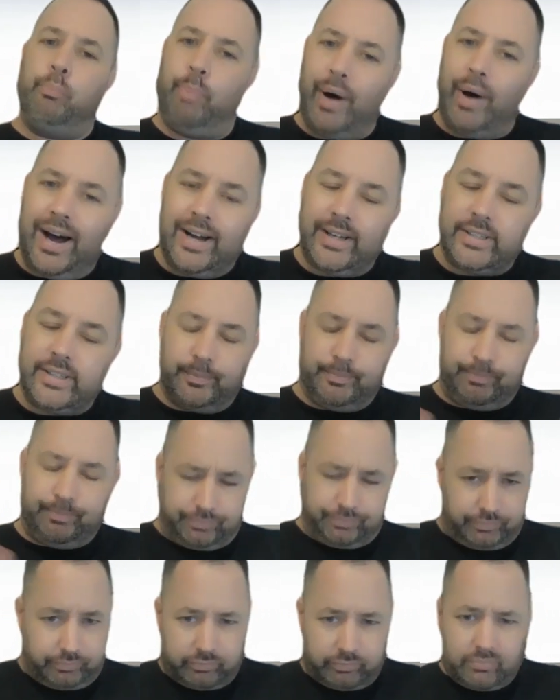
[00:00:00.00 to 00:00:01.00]
But
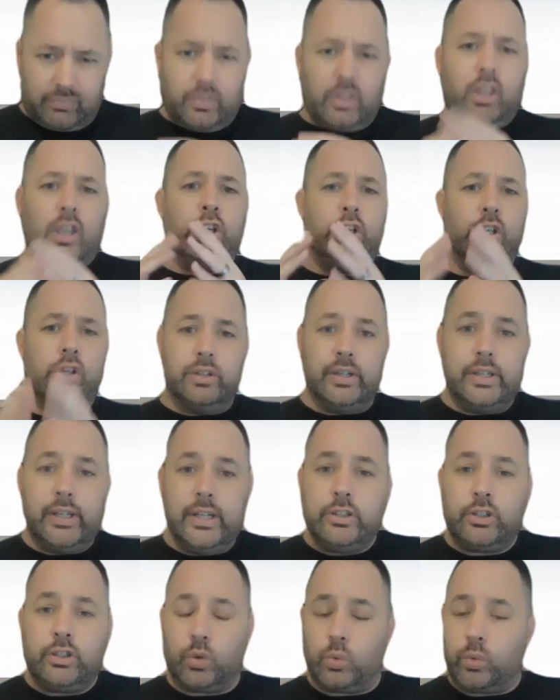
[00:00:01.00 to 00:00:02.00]
you
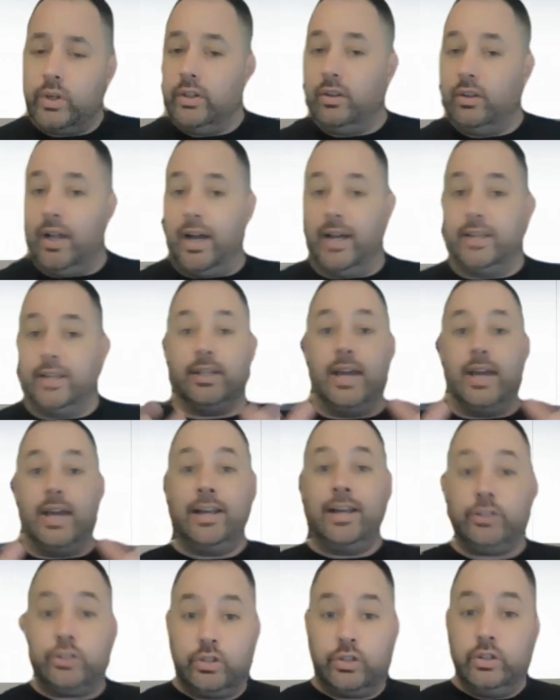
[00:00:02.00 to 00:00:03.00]
need to realize
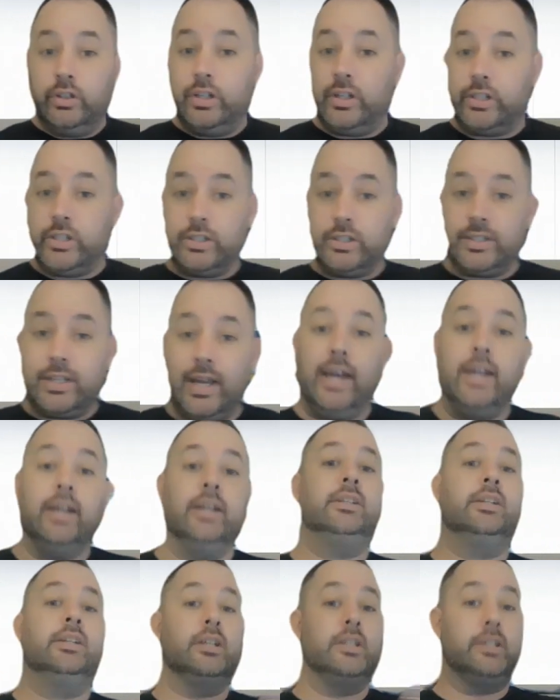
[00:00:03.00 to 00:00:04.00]
as soon as you say,
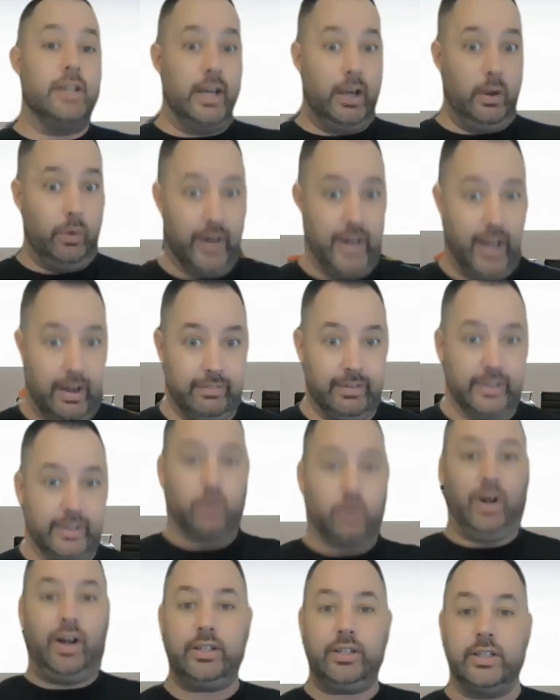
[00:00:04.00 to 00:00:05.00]
Does anyone have
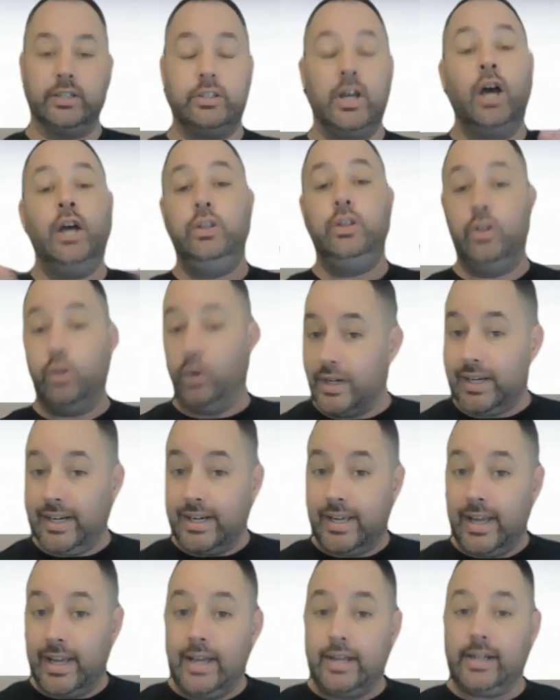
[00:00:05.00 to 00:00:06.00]
any questions? you're
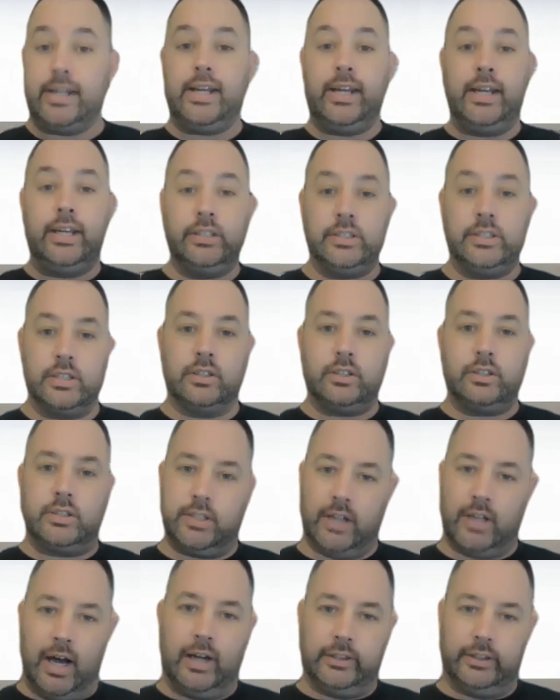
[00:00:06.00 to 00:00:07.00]
going to get instant
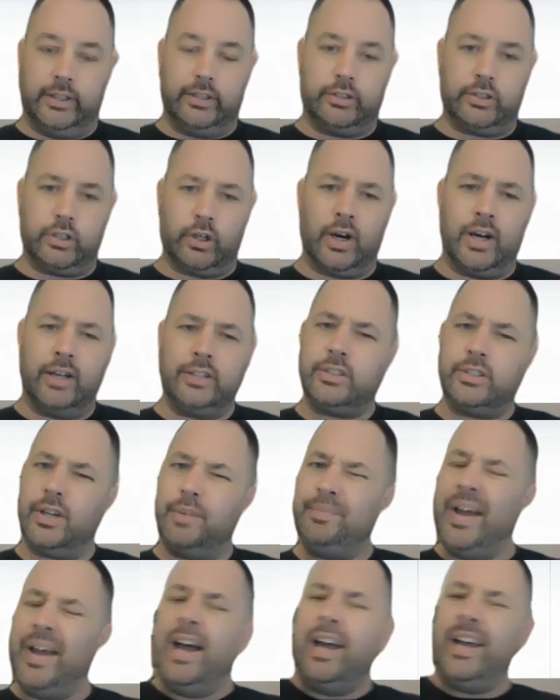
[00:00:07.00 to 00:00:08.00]
silence. All right. So
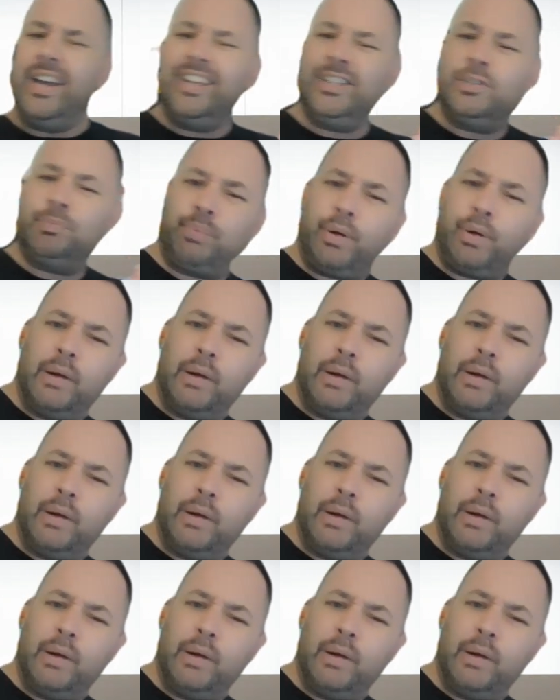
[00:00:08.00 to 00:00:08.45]
it's